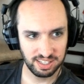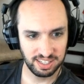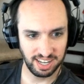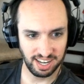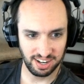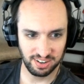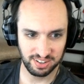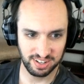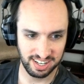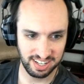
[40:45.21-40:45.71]

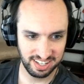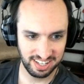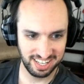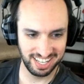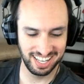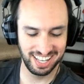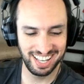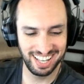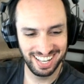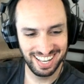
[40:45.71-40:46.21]
yeah, okay.
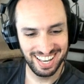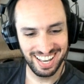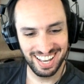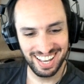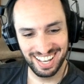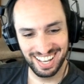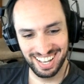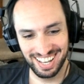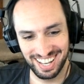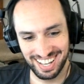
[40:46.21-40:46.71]
There's
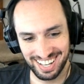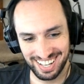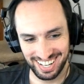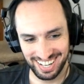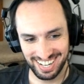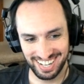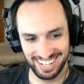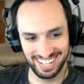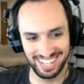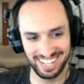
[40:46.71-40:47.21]
nothing I can do.
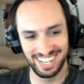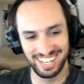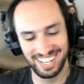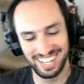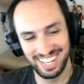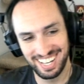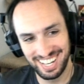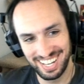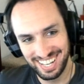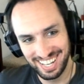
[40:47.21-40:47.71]
Yeah.
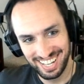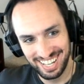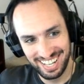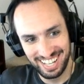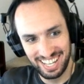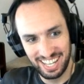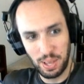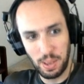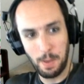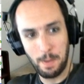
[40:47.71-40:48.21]
First
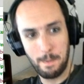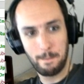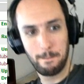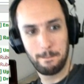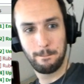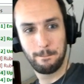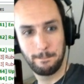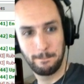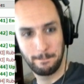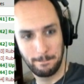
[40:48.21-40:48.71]
game,
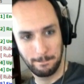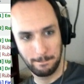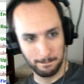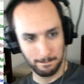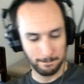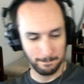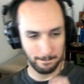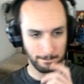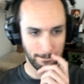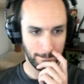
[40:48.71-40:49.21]
it
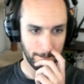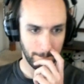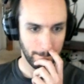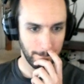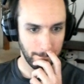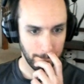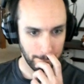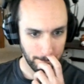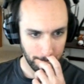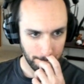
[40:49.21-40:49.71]
seemed I
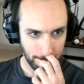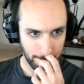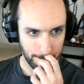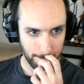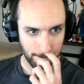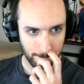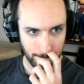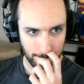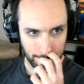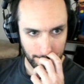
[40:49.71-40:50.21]
could
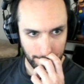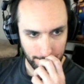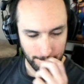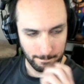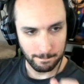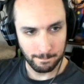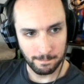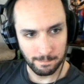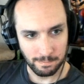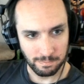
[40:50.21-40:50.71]
maybe have a
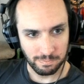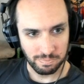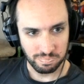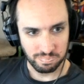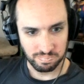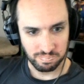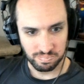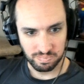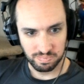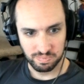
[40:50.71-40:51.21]

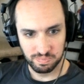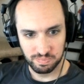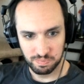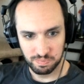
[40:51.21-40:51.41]
chance.